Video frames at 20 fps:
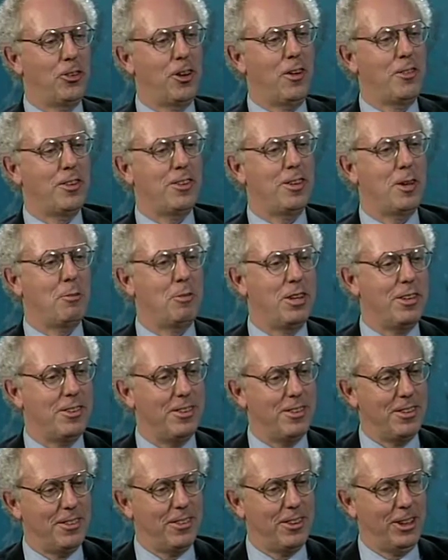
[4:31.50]
off at some
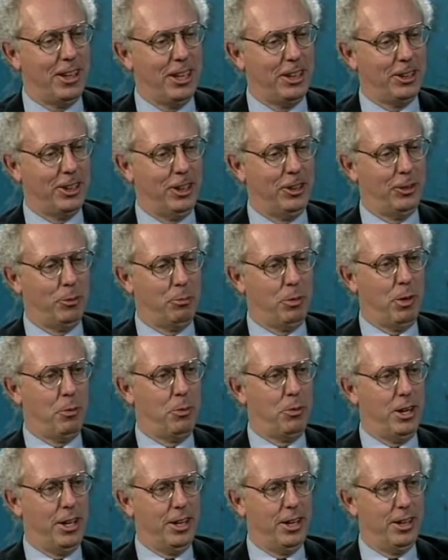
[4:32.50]
distance, the legislature
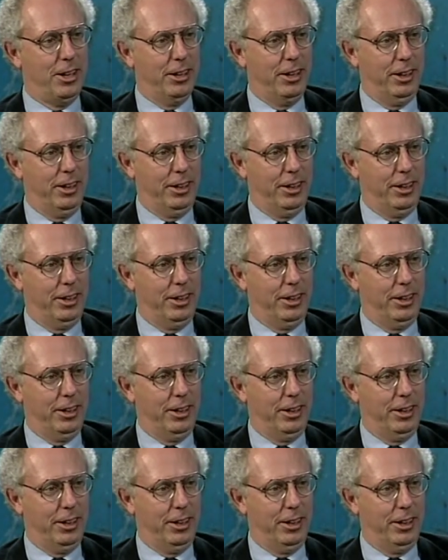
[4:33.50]
appropriated